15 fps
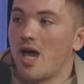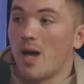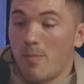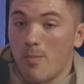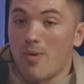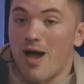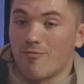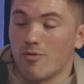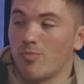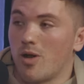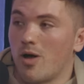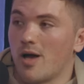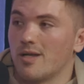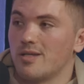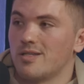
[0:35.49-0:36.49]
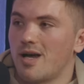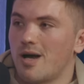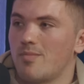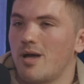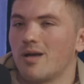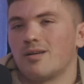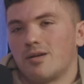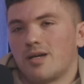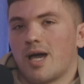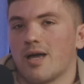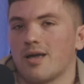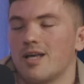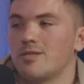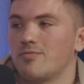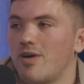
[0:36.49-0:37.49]
and people have replied, yeah, I'm like,
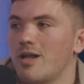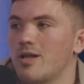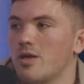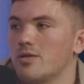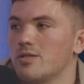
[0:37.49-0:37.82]
okay, it's valued.